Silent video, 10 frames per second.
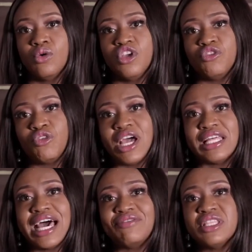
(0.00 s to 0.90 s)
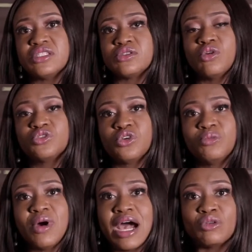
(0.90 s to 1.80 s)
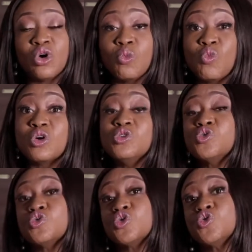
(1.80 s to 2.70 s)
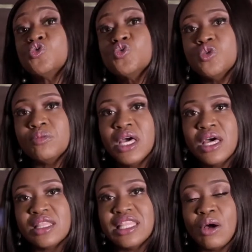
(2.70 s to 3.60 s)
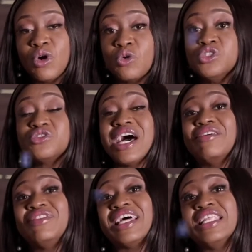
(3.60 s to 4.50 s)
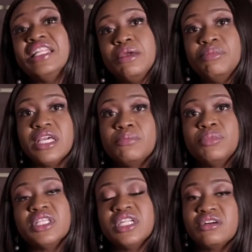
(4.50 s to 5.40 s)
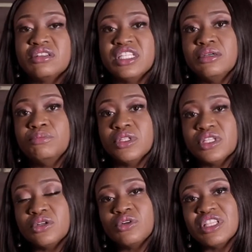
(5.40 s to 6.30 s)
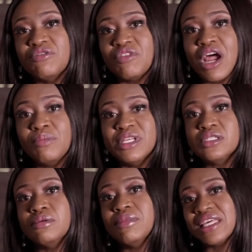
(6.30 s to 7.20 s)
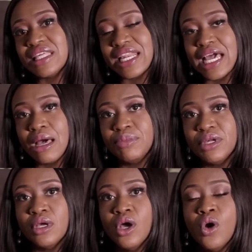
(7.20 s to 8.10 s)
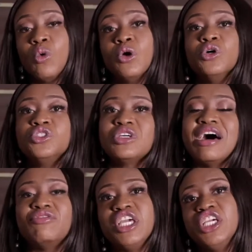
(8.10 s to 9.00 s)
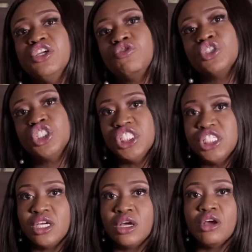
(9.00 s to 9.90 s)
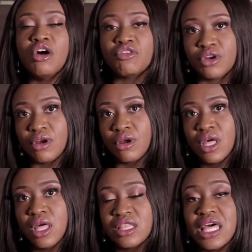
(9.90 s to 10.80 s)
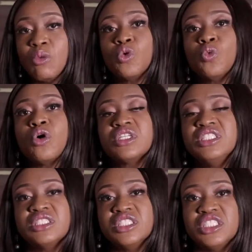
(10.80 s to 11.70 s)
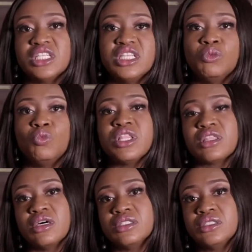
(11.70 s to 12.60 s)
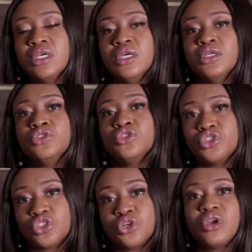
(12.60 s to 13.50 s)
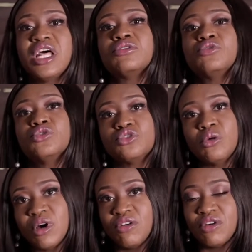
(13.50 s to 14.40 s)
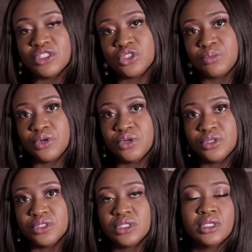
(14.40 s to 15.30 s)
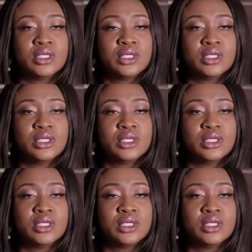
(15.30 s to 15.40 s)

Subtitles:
having this long-term outcome, we're going to assume that we're going to have an enabling political environment to make that happen. We're going to have a he for she governor that would work diligently with us to churn out those number of entrepreneurs.